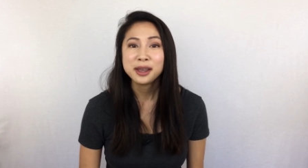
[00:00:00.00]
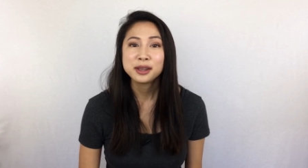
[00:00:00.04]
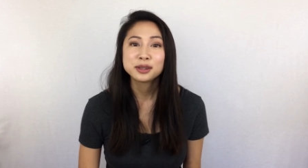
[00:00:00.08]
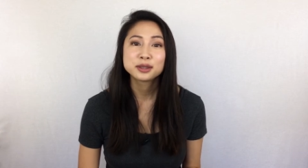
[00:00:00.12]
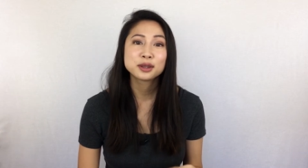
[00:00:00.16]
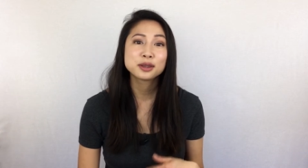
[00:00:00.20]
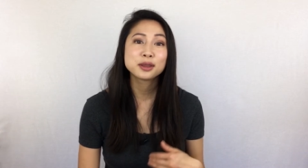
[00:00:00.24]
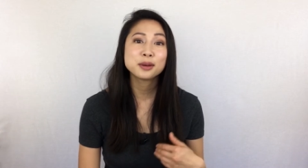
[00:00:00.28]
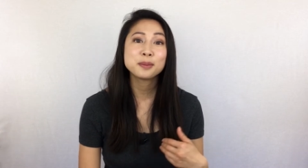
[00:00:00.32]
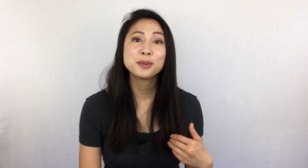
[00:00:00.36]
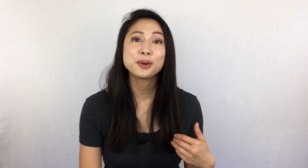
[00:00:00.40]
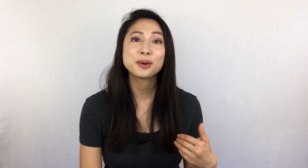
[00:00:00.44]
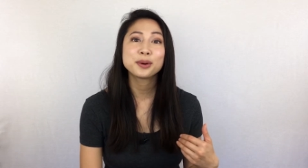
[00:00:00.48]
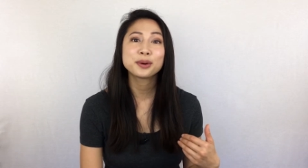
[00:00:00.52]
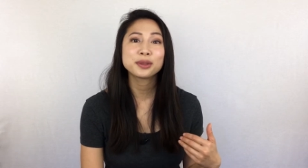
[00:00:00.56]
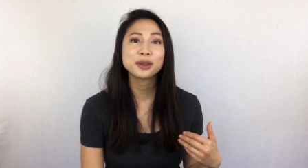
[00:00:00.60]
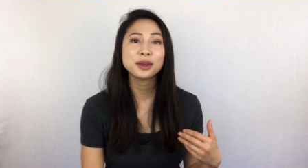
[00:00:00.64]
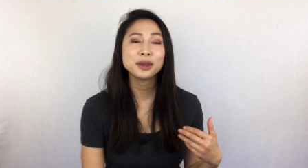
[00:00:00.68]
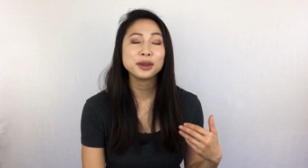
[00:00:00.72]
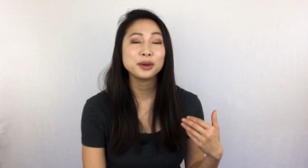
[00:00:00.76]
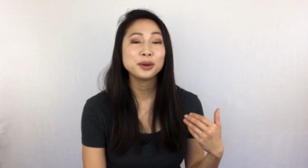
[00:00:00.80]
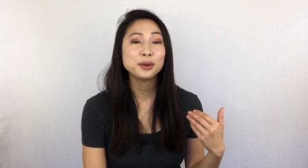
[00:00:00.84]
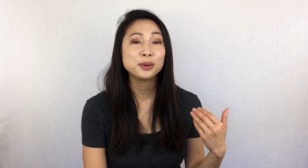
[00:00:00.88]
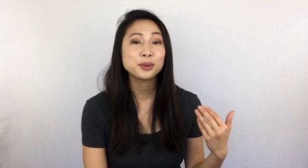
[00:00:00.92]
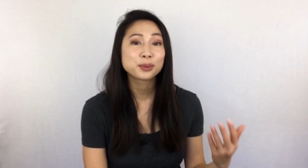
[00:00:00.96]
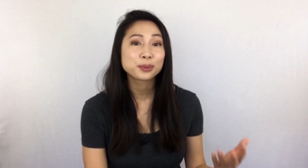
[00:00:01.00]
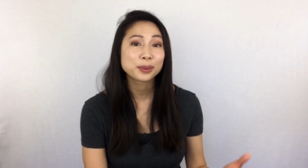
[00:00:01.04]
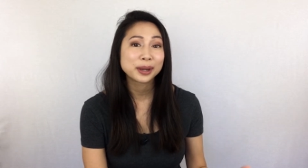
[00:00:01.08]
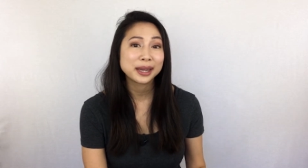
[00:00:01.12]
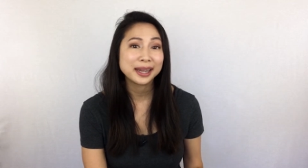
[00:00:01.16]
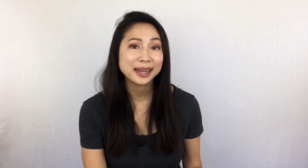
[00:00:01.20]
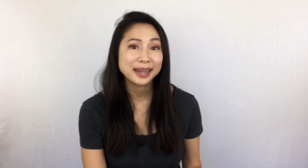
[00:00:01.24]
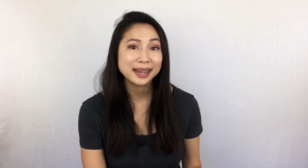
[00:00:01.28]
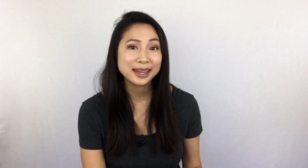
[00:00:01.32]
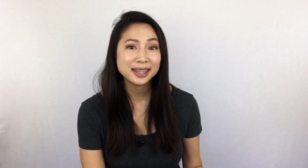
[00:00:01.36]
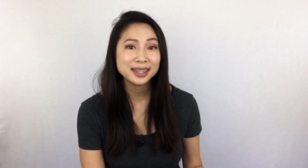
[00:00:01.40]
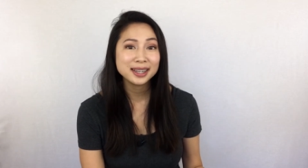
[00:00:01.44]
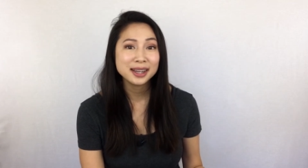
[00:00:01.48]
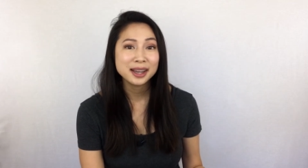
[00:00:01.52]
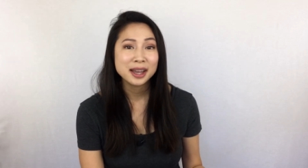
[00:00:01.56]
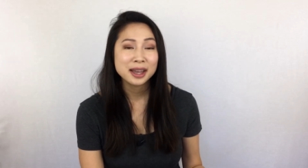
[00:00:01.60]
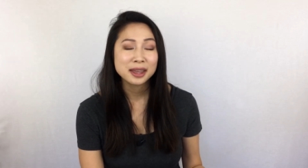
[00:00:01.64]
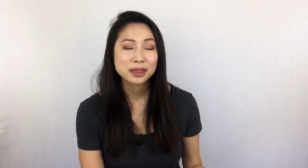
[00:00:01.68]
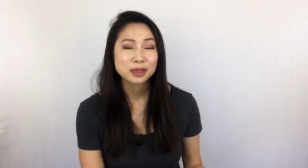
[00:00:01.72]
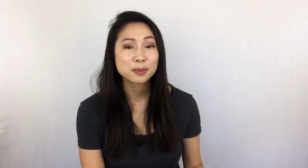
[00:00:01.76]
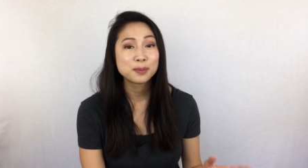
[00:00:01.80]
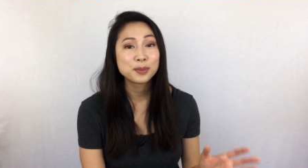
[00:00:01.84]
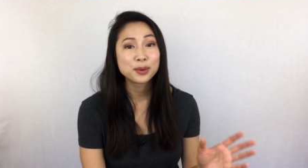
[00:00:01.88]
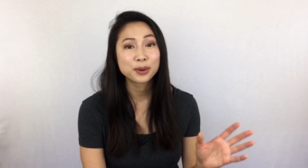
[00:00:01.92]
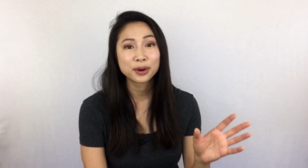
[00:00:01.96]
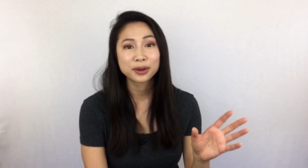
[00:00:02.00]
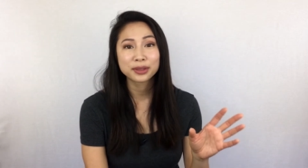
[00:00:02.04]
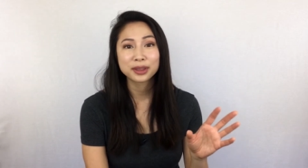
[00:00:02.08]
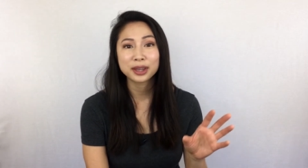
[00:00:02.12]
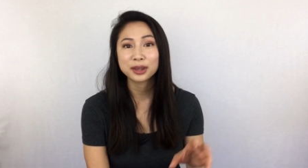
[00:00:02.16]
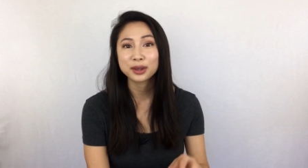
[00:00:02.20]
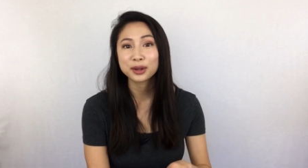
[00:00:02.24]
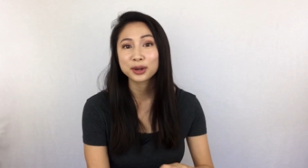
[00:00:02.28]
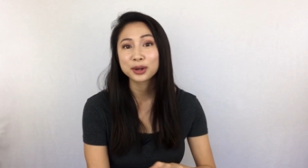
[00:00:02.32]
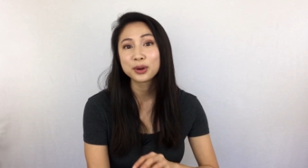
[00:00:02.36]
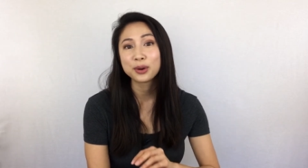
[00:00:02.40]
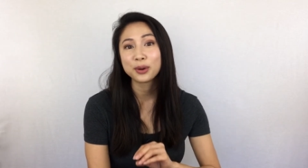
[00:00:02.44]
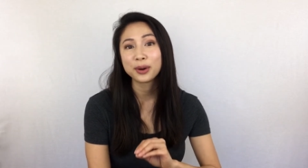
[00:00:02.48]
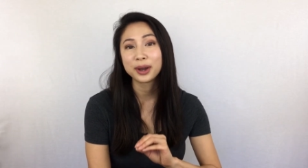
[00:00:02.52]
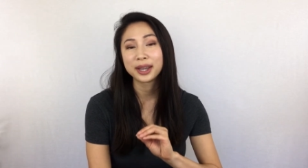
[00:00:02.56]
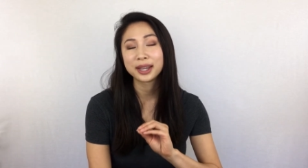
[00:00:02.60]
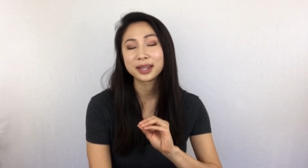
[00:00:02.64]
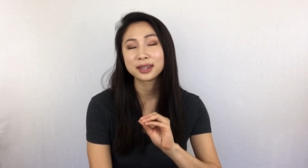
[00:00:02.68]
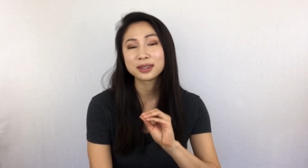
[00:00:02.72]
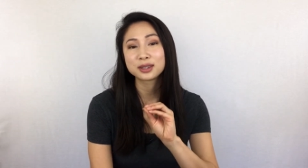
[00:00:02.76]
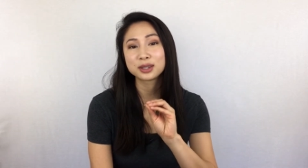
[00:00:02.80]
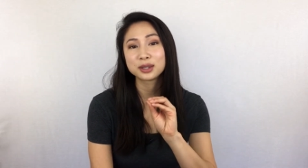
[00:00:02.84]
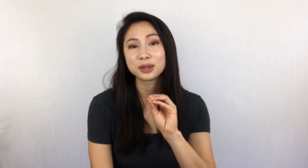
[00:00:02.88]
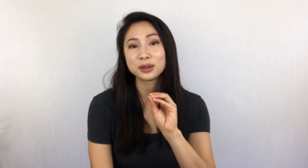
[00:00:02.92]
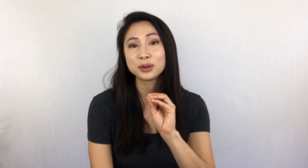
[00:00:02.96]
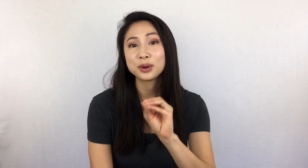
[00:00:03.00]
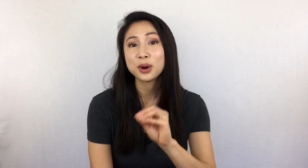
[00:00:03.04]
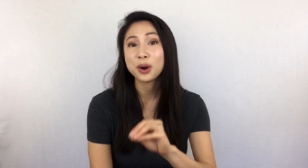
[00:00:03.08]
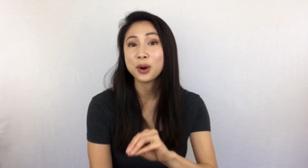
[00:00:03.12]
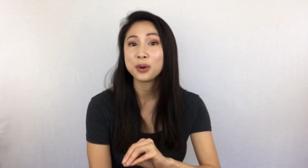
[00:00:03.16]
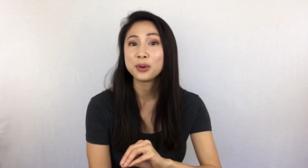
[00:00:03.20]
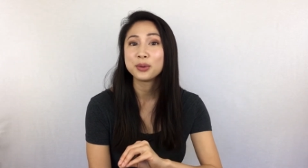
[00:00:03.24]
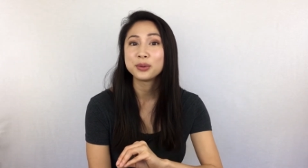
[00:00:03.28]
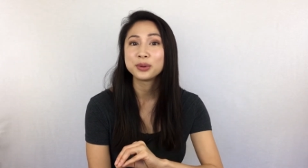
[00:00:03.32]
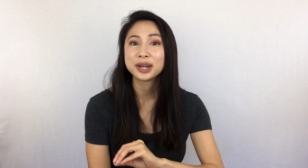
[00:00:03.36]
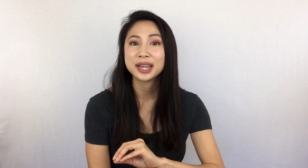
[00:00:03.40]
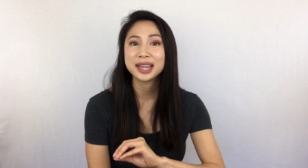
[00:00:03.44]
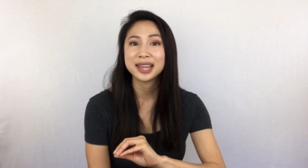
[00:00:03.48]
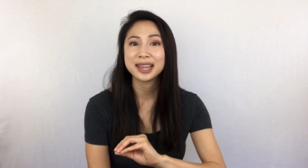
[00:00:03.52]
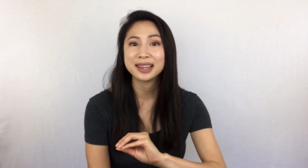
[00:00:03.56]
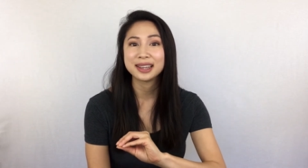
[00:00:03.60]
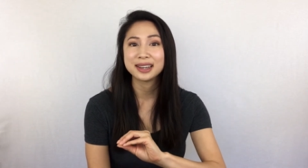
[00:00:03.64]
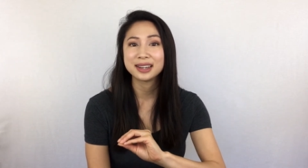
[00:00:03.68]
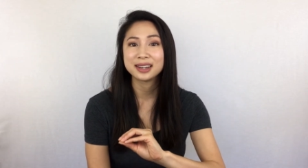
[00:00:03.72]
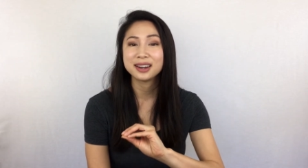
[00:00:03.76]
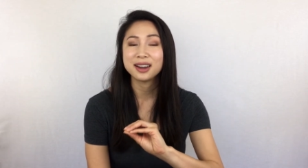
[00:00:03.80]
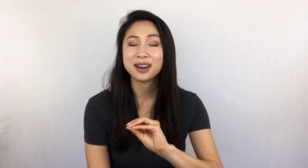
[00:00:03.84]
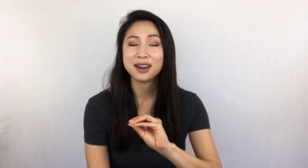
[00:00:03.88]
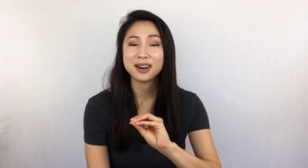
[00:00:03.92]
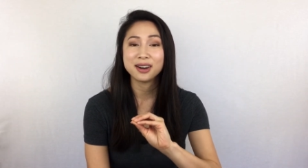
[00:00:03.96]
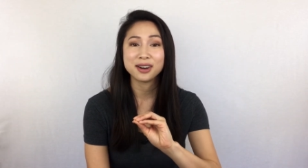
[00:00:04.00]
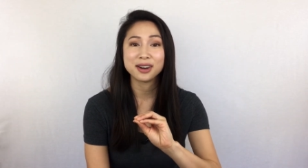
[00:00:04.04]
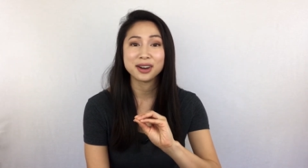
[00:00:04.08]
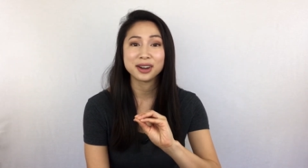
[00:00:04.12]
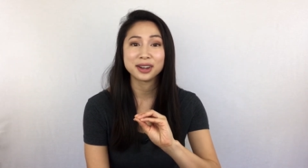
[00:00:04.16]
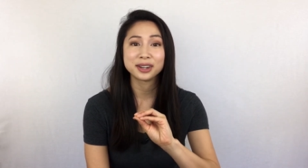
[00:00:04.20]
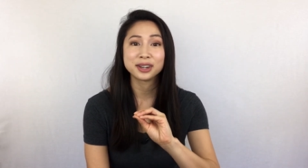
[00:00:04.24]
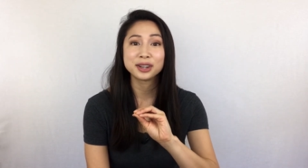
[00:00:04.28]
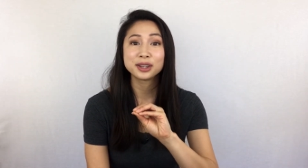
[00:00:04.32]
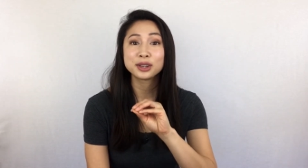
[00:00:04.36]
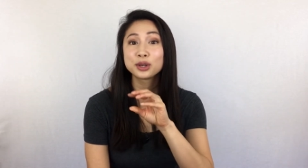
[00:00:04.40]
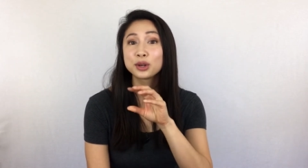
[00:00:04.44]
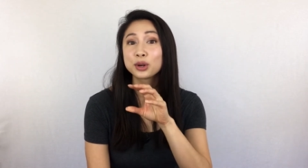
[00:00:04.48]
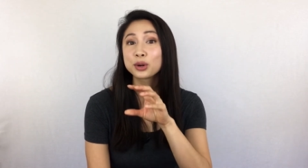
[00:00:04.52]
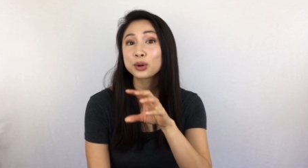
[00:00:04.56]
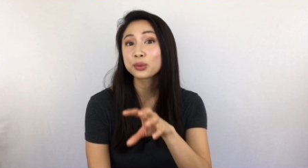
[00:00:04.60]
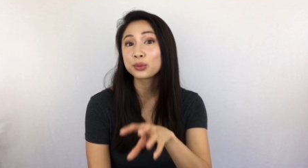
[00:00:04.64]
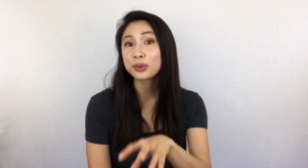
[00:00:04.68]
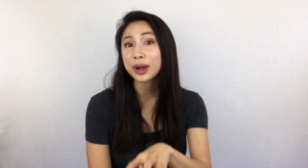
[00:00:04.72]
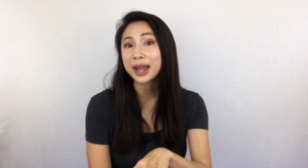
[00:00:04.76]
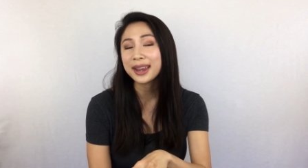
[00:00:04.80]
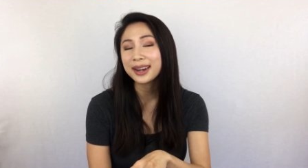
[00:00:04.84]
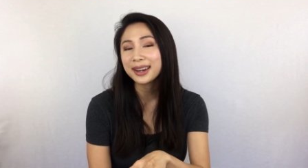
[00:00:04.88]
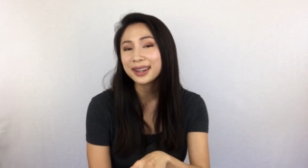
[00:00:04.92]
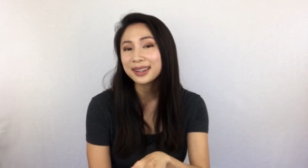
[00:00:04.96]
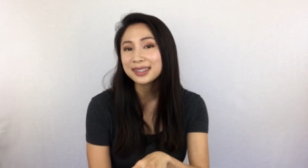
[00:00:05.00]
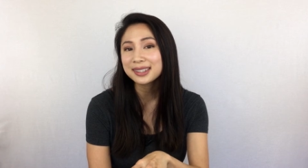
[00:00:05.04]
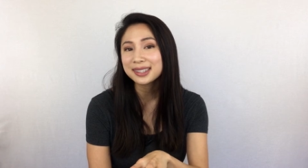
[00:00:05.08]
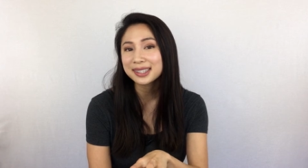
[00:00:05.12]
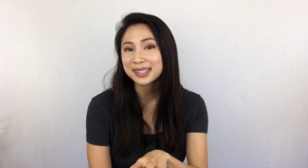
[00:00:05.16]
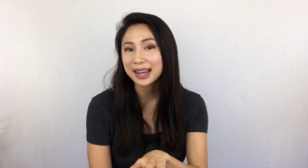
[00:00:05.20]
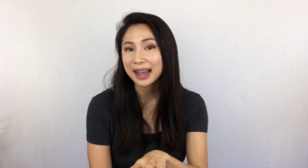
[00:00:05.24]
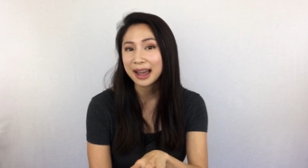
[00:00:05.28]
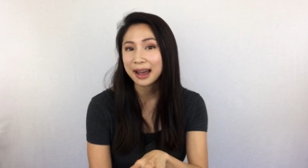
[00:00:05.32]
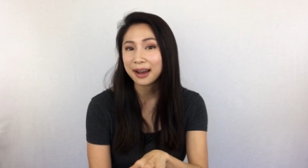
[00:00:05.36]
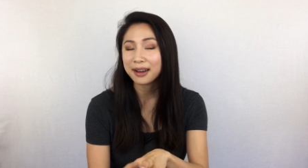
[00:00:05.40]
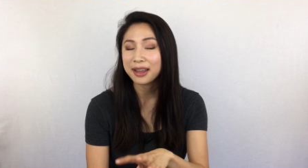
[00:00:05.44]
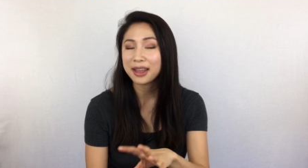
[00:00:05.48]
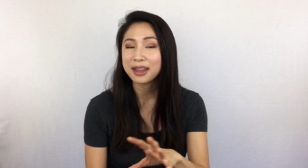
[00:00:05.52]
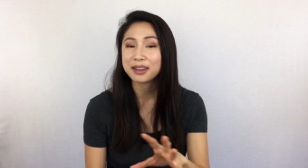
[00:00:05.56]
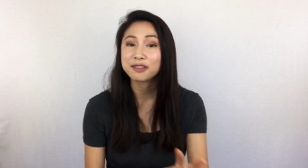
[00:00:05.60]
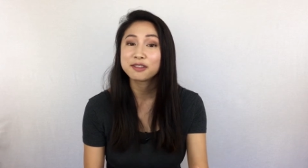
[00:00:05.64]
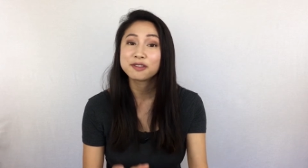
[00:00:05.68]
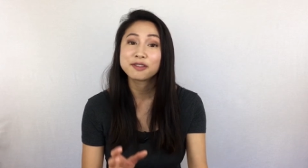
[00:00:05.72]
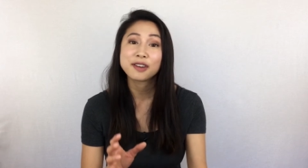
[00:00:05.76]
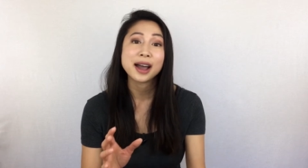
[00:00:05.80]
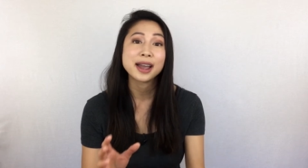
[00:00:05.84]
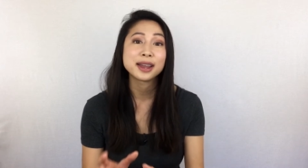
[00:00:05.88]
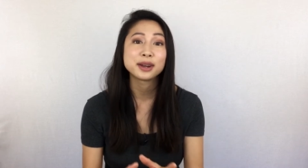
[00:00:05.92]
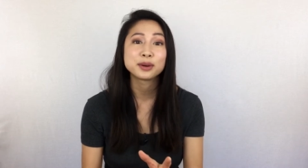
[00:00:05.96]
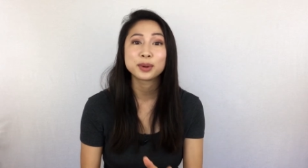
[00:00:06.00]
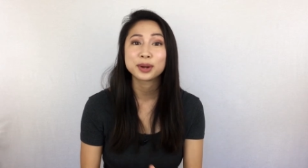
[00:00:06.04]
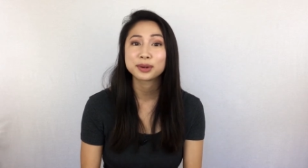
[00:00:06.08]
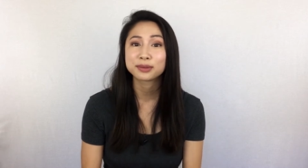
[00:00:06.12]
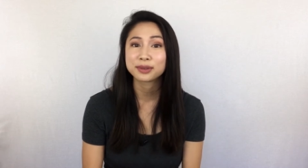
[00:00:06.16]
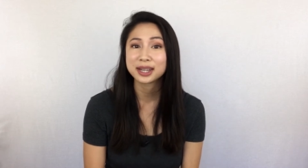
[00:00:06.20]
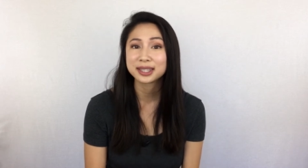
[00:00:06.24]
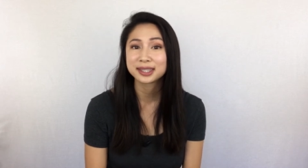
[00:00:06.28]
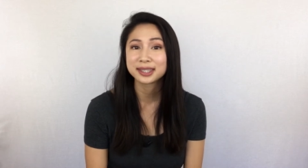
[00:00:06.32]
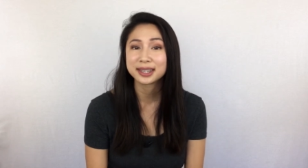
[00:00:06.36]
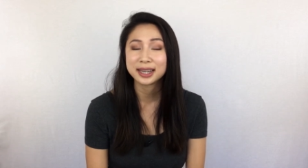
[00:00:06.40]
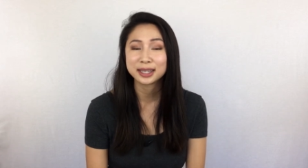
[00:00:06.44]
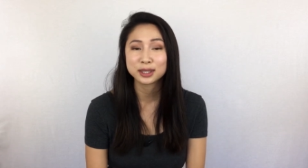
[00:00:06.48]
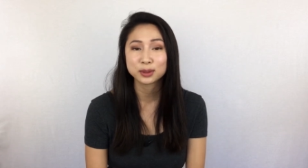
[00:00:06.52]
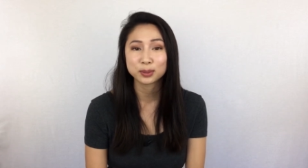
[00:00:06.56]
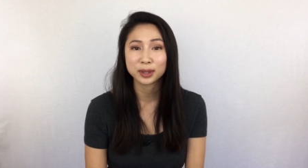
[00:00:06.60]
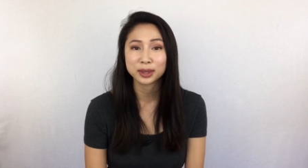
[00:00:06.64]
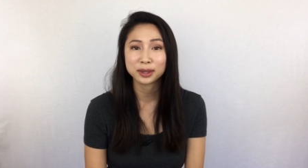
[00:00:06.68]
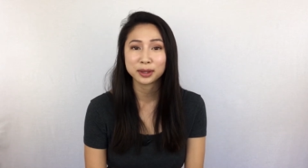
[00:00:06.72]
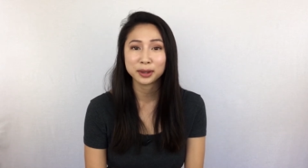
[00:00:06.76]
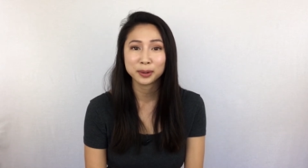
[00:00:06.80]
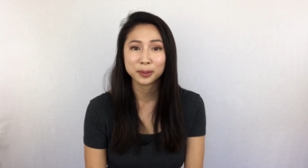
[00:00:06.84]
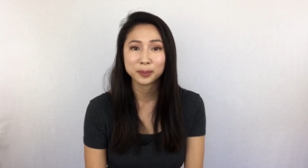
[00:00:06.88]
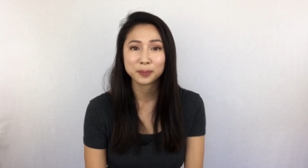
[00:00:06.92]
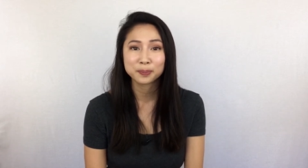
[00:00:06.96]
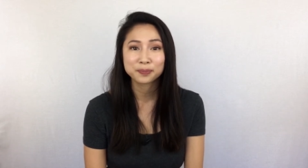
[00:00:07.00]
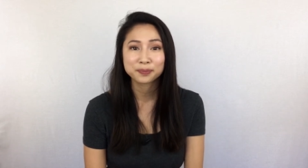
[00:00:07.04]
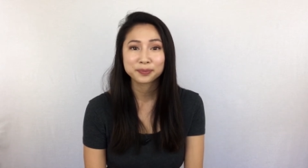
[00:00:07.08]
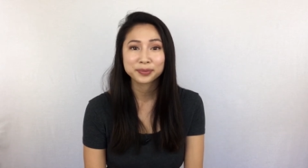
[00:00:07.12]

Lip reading: So the more that you read, the more that you're going to hone in on your writing style and find what resonates with you.